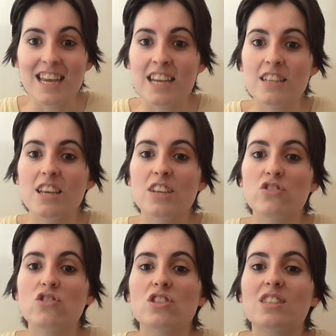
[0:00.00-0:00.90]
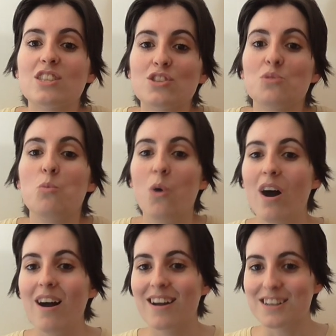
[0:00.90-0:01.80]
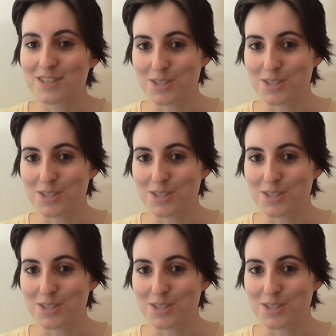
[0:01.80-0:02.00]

It just doesn't work.